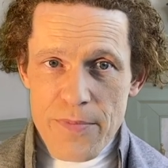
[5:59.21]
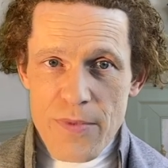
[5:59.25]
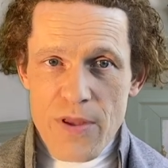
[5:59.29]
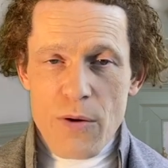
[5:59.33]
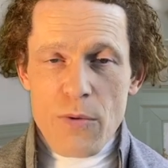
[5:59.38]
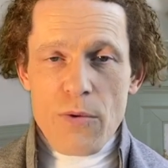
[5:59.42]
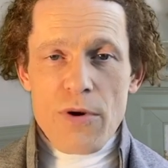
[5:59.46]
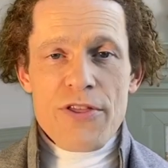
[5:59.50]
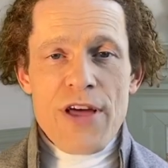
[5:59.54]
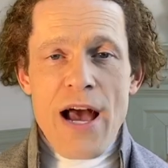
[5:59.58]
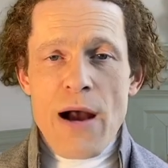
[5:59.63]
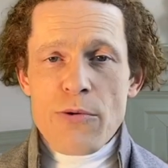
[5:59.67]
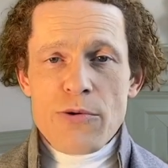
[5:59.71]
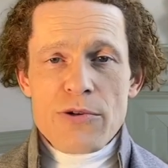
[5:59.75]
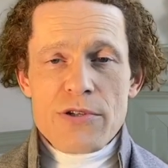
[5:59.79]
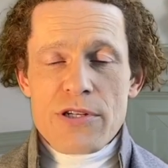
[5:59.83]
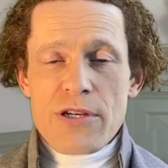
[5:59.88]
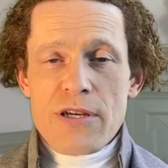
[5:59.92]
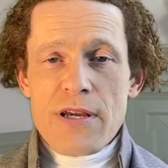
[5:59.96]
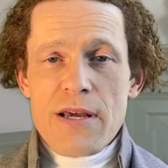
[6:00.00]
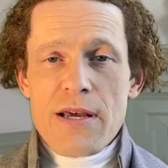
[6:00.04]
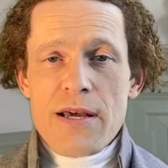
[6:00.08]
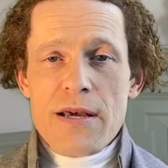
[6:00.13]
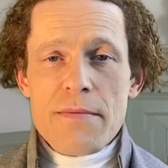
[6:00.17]
without
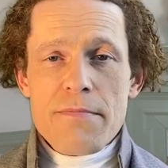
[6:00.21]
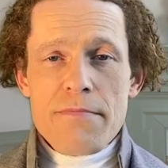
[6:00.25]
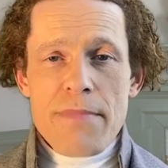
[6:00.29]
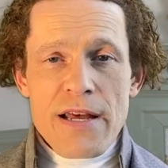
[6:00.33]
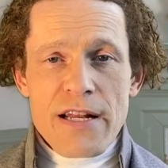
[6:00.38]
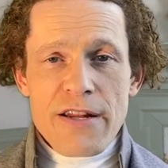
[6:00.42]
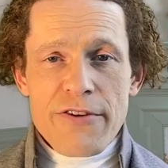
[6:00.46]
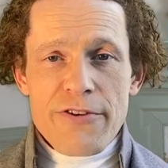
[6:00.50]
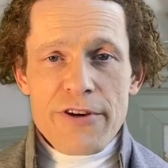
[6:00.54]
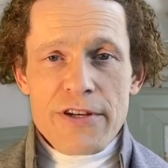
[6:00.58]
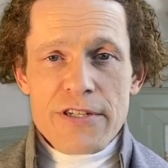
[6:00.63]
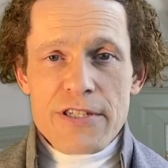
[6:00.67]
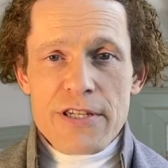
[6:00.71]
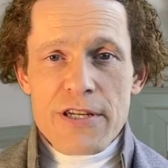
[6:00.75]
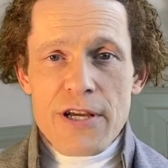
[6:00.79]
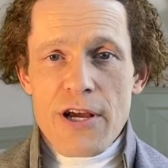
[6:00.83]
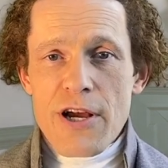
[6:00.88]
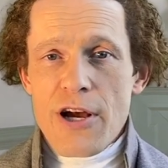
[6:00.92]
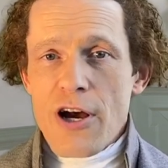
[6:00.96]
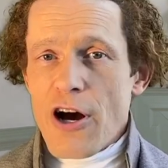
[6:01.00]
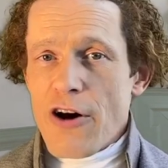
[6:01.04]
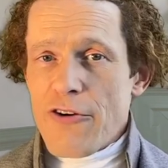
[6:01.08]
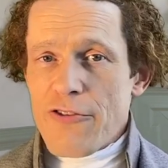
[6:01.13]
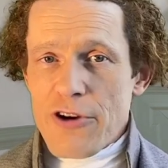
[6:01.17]
benefit
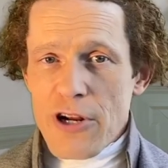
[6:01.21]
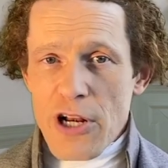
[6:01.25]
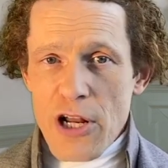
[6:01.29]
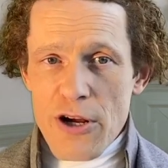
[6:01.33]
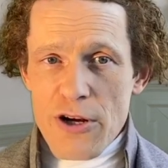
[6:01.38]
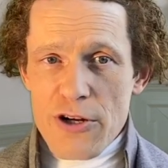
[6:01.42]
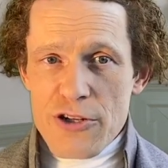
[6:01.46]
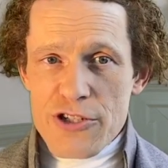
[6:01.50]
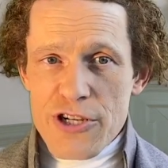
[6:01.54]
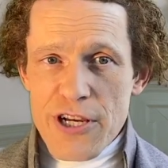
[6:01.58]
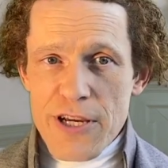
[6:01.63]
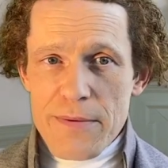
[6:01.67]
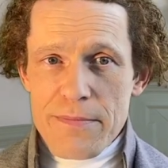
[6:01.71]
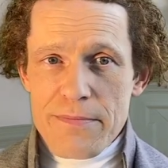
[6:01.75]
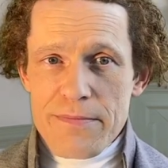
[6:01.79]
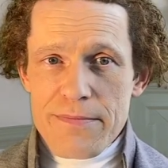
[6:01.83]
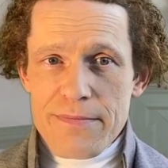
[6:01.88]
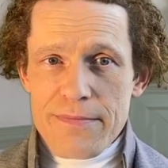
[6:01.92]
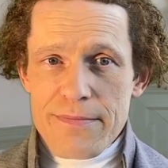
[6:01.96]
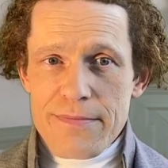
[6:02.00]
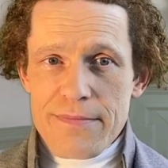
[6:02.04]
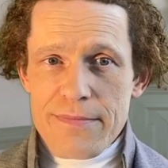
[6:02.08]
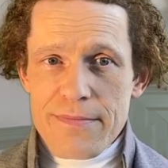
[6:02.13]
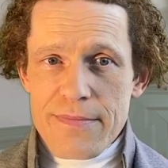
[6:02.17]
of clergy.
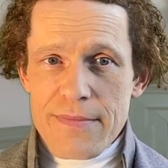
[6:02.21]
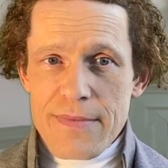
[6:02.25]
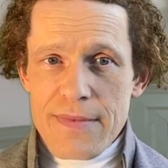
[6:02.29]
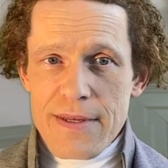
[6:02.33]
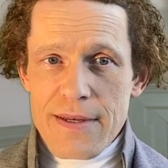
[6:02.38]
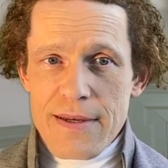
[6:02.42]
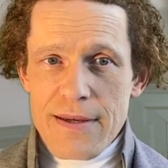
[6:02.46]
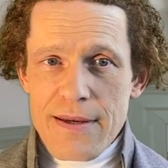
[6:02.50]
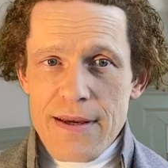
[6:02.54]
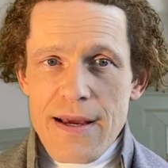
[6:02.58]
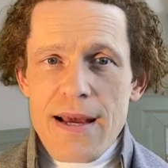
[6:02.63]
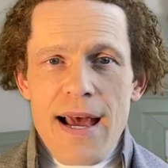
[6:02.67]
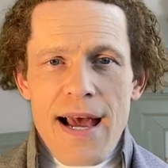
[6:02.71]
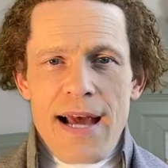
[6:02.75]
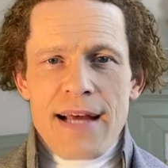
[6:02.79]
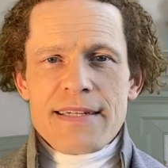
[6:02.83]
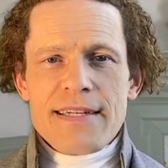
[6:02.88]
And